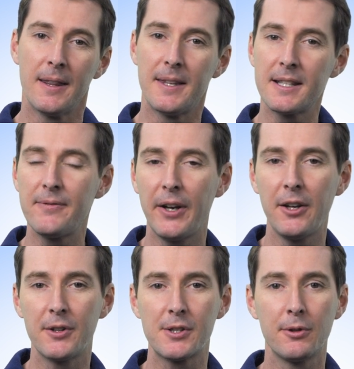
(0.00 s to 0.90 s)
This
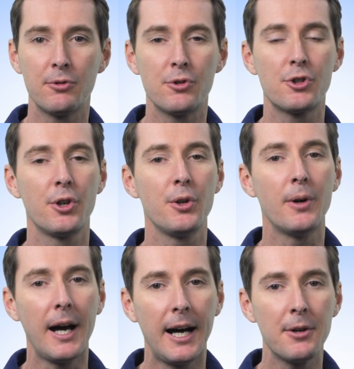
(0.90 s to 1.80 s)
video is going to show you
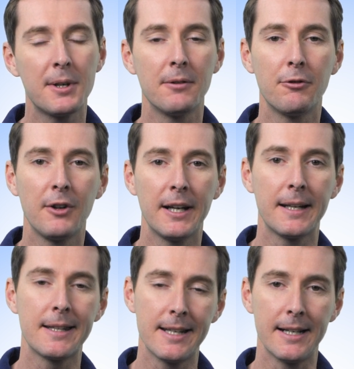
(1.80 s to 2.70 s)
how you can fly
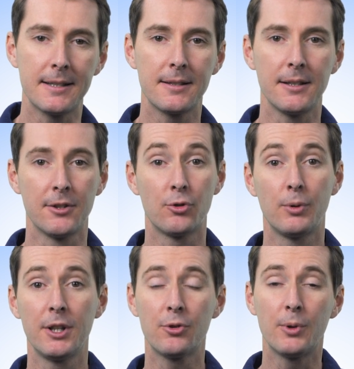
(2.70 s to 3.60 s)
at night in
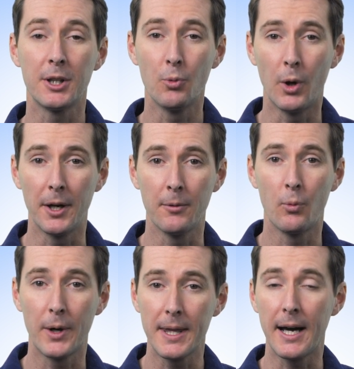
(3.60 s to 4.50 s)
2021
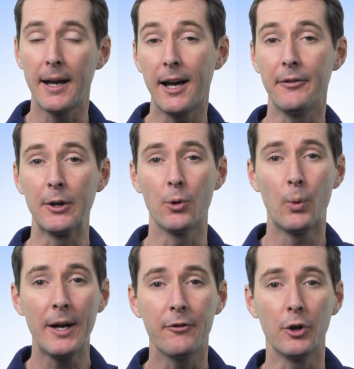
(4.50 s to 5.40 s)
without having a
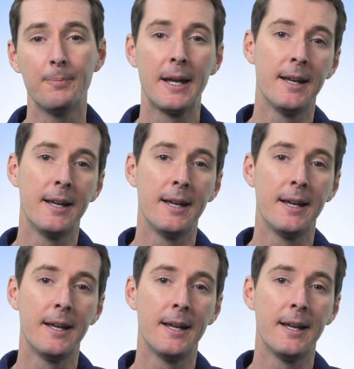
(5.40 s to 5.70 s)
waiver.